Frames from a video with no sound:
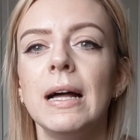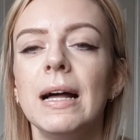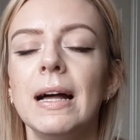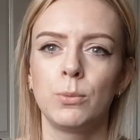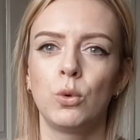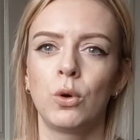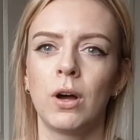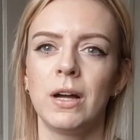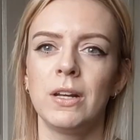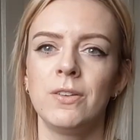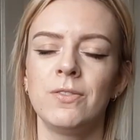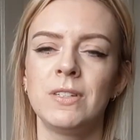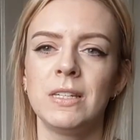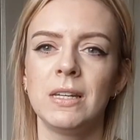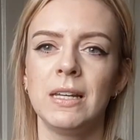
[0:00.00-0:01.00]
It's more kind
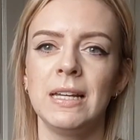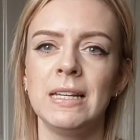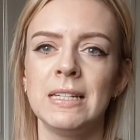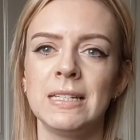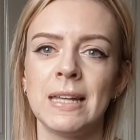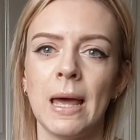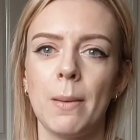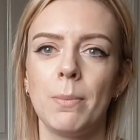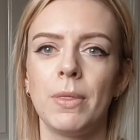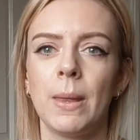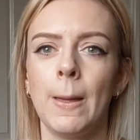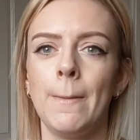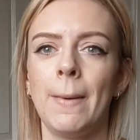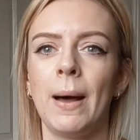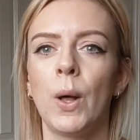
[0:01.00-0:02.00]
of in-depth
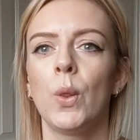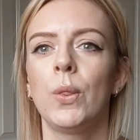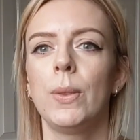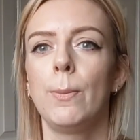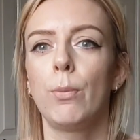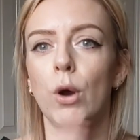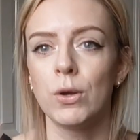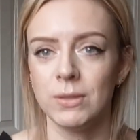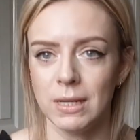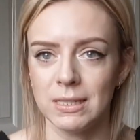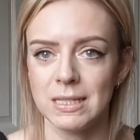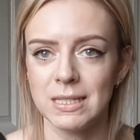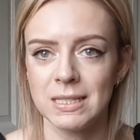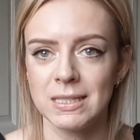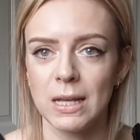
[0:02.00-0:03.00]
about the
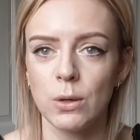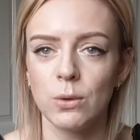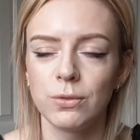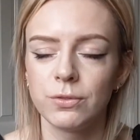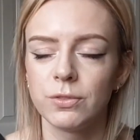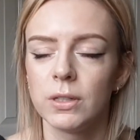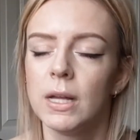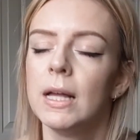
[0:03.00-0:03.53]
process itself.